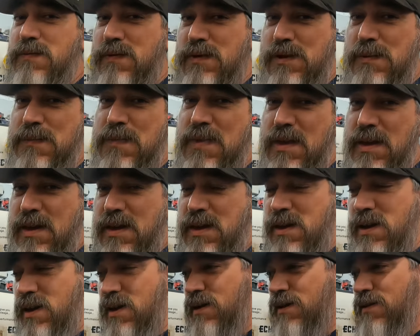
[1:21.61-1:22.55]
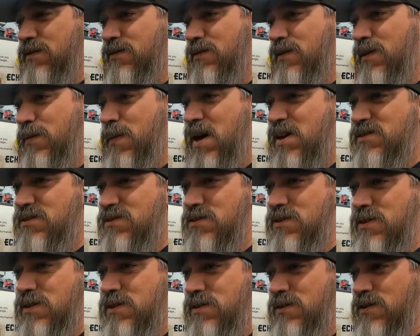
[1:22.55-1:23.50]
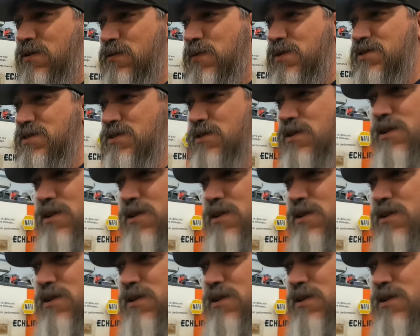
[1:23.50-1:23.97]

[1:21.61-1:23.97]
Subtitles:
from the master cylinder, which